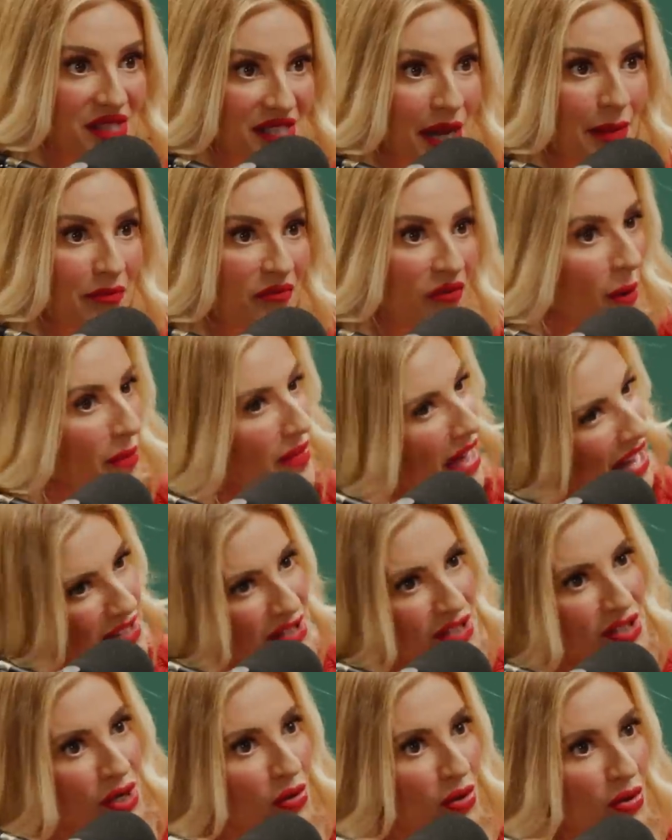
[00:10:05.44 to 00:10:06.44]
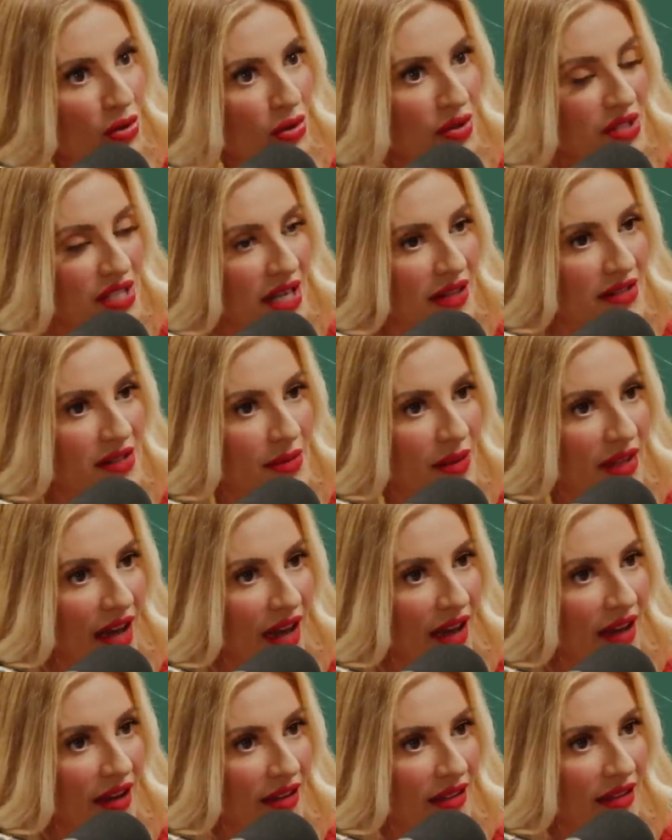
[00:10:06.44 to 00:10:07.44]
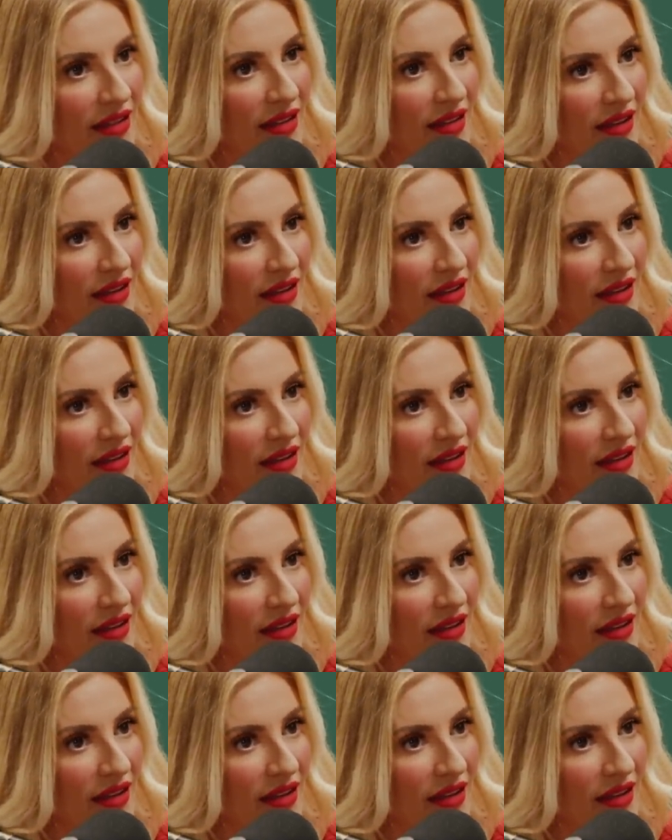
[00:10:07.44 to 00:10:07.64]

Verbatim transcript: stem from. That is so cool. Tell Thank us about you. That.